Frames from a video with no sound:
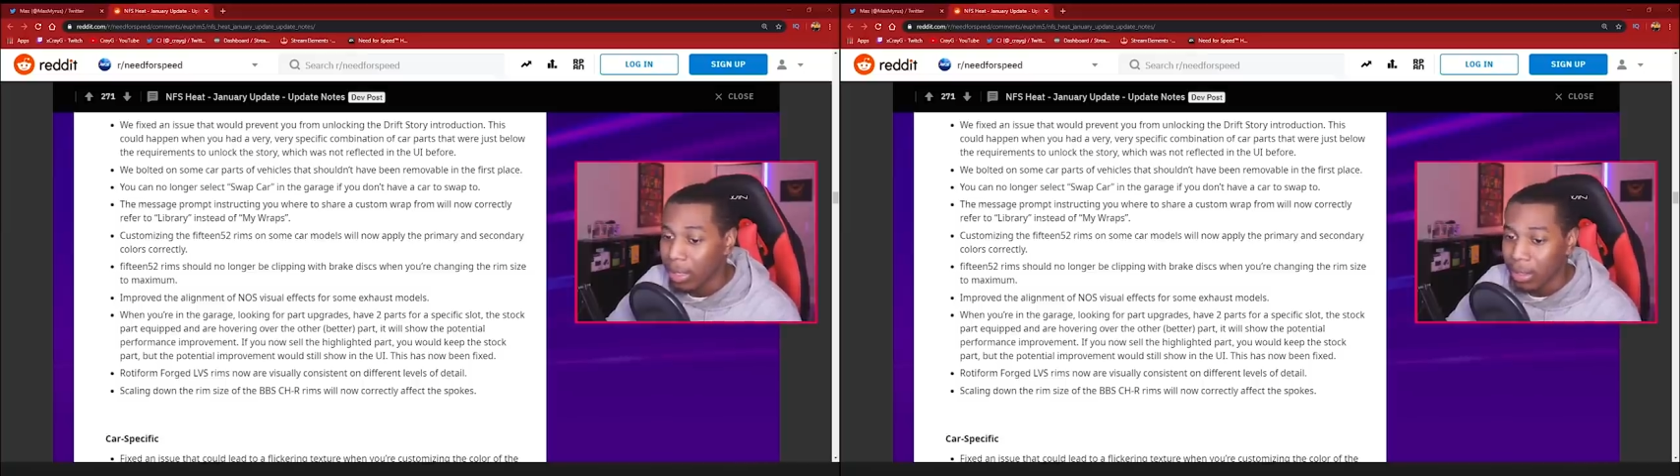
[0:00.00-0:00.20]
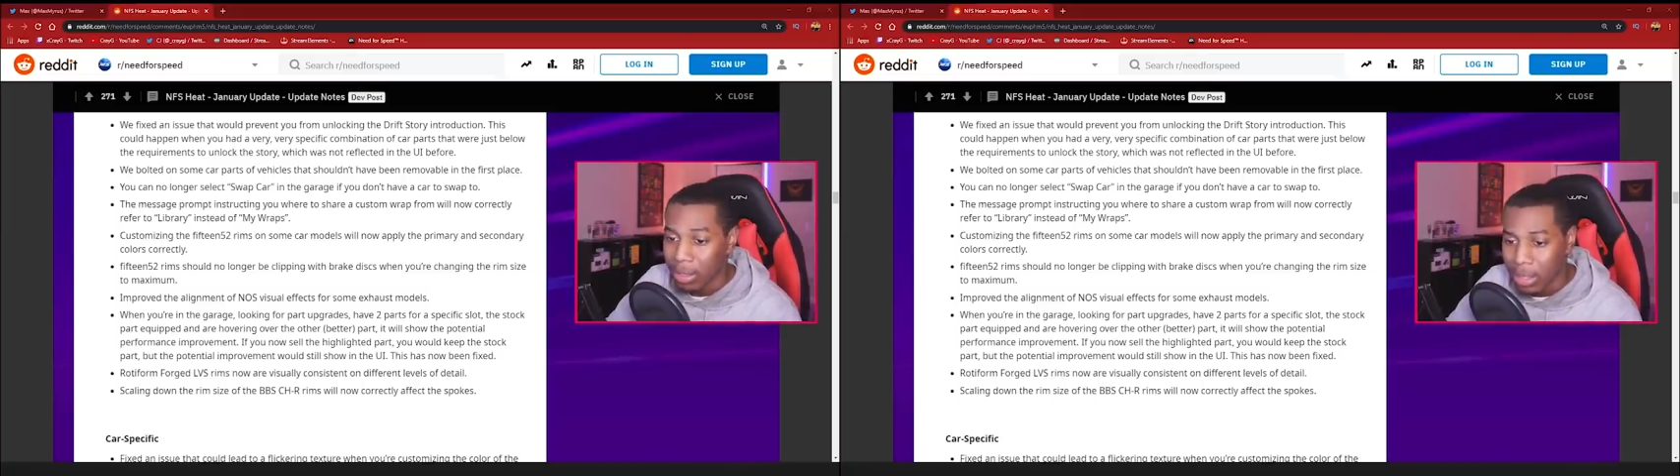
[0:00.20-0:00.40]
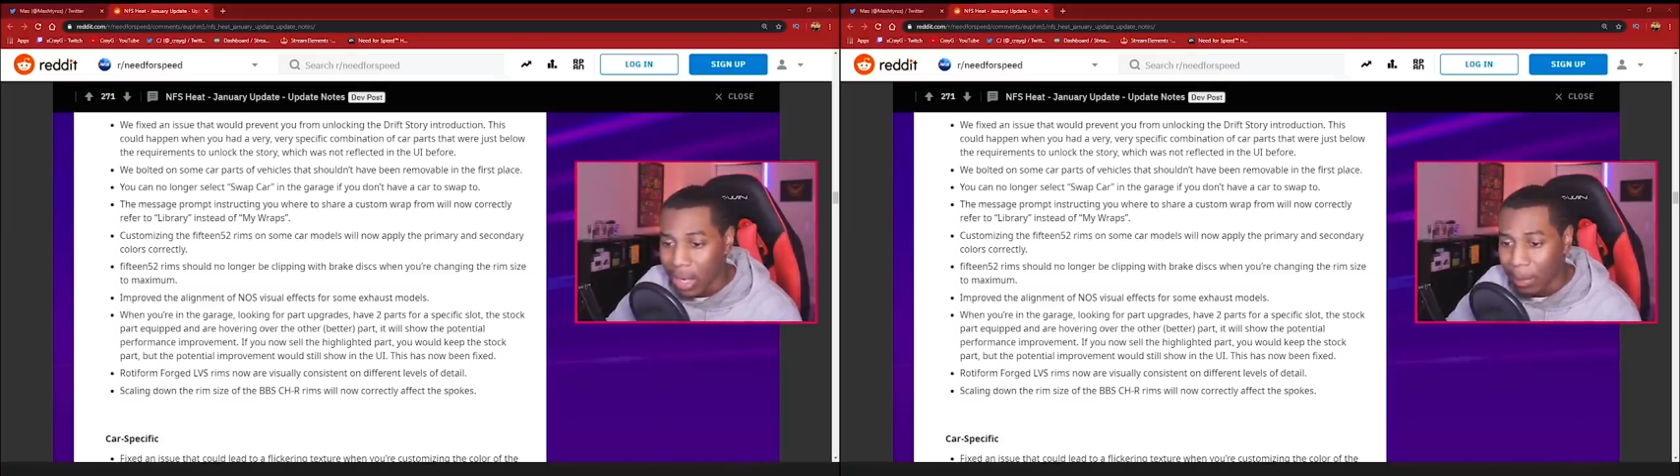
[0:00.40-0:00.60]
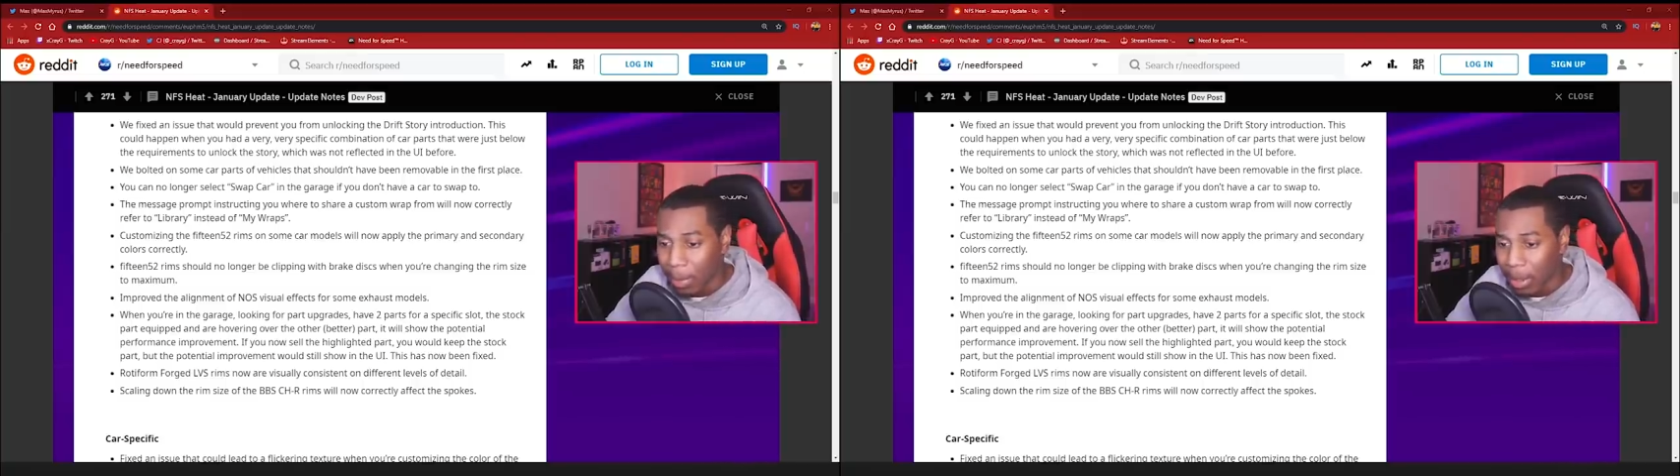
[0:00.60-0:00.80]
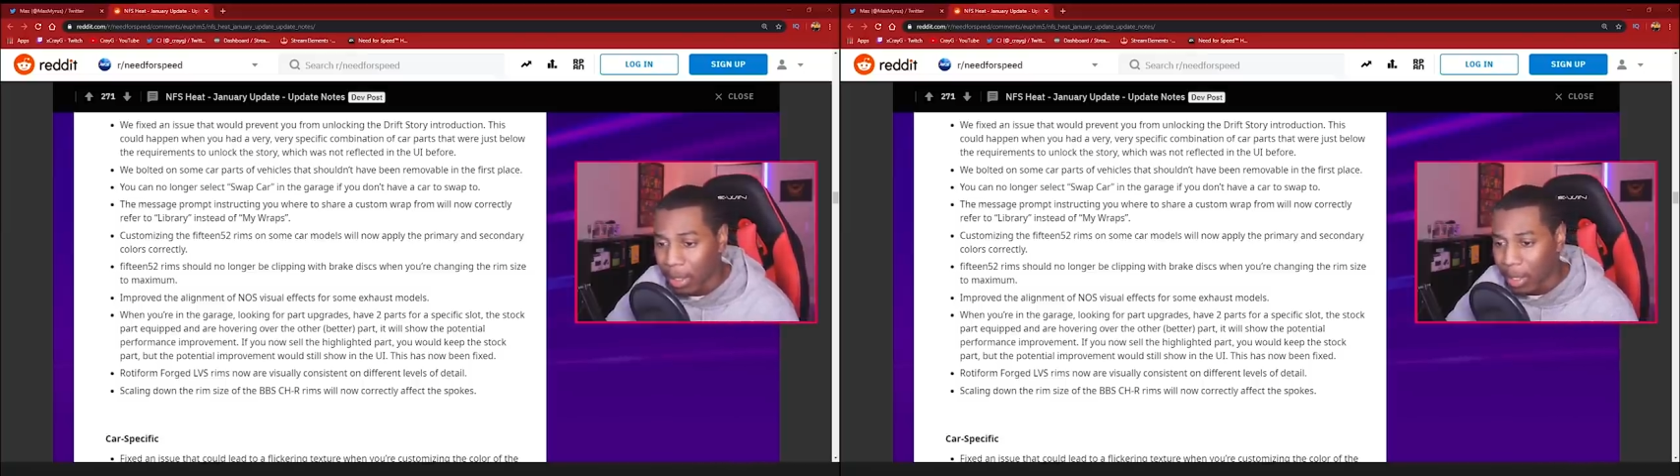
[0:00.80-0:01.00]
The stock
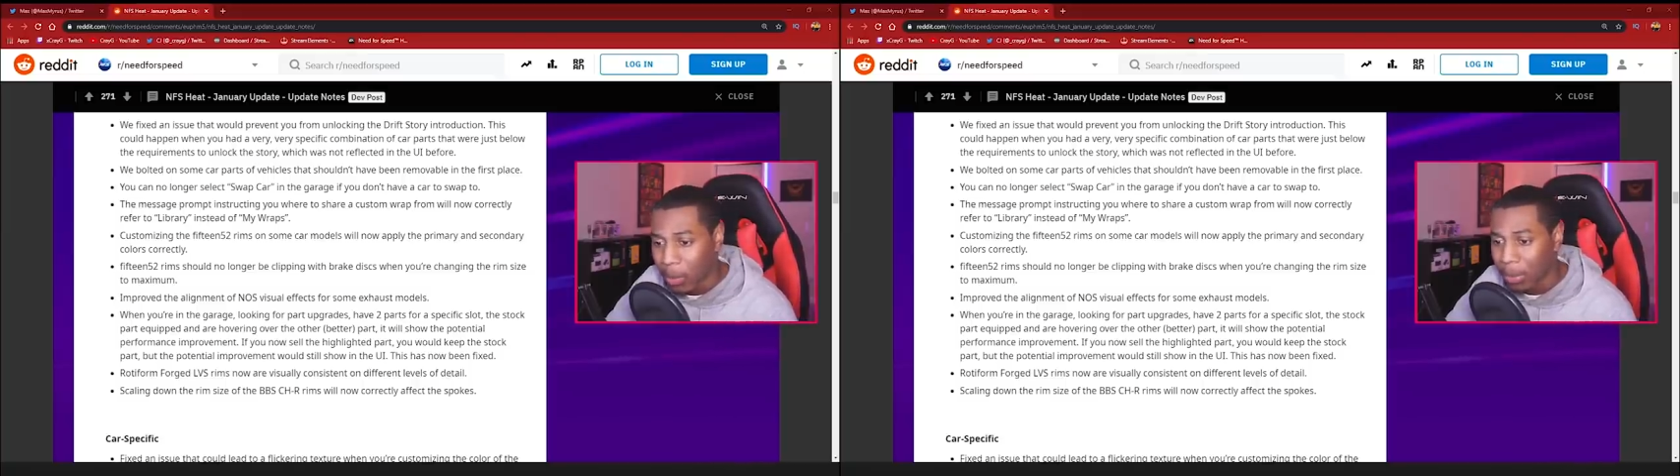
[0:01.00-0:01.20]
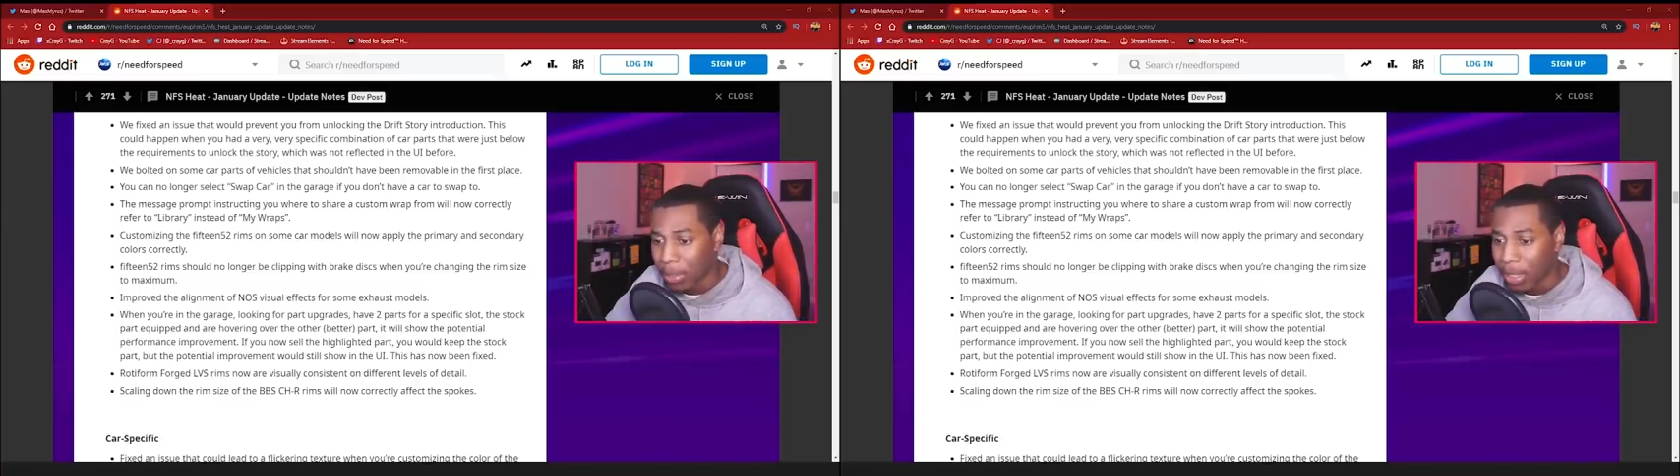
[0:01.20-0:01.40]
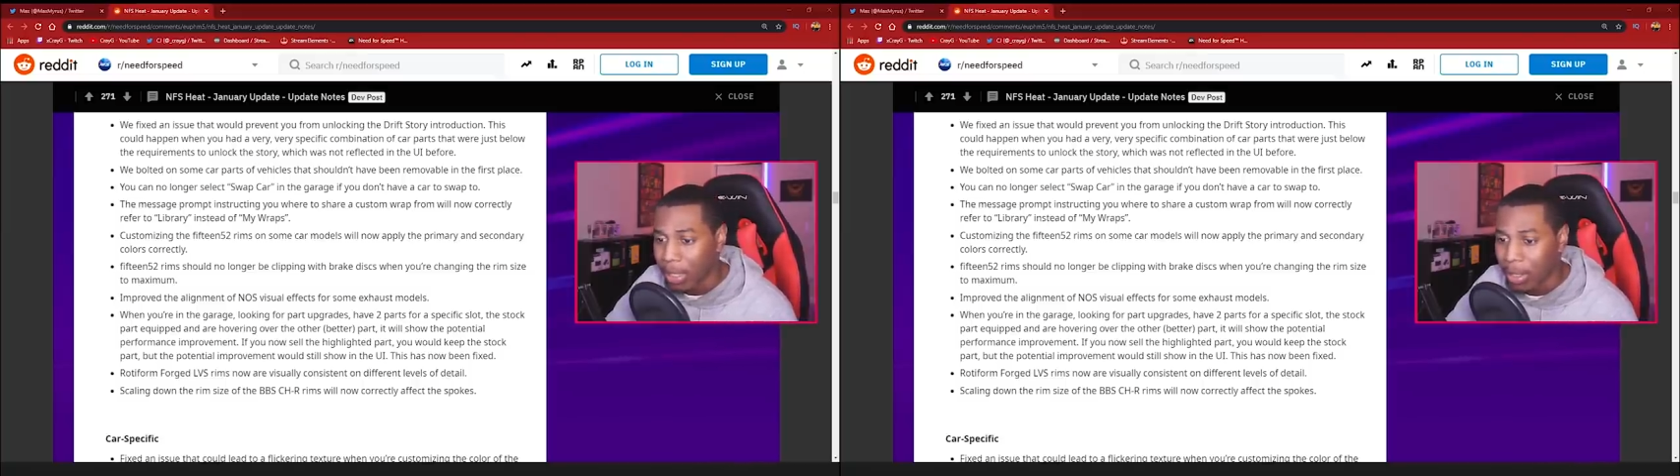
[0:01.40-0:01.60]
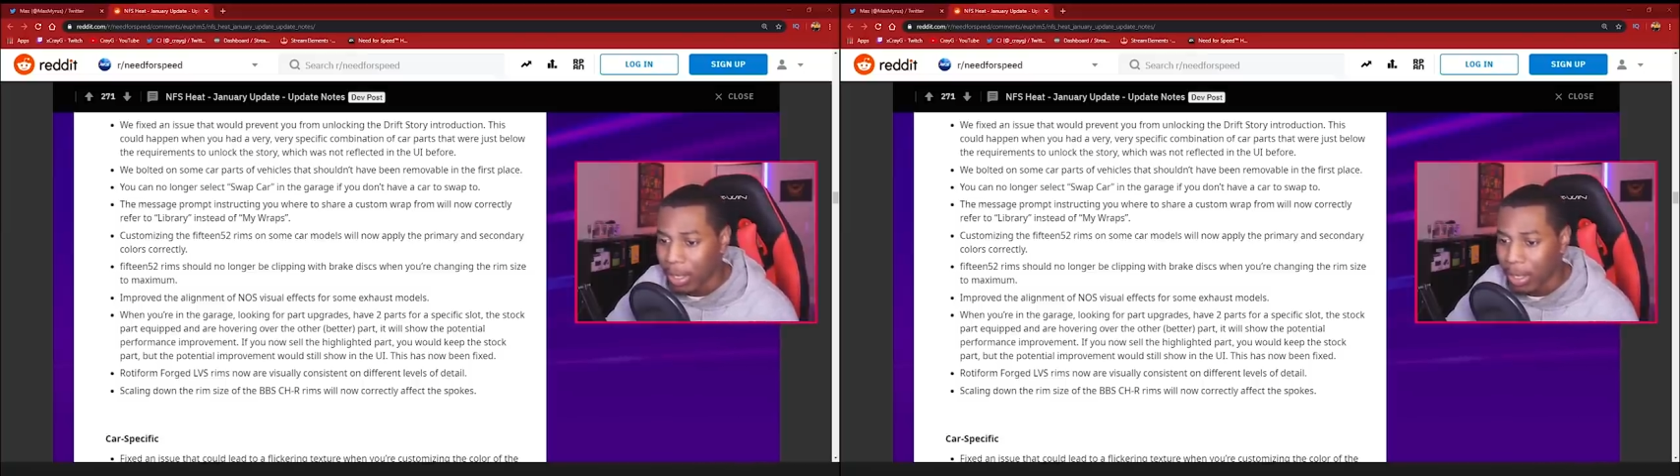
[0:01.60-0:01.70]
part equipped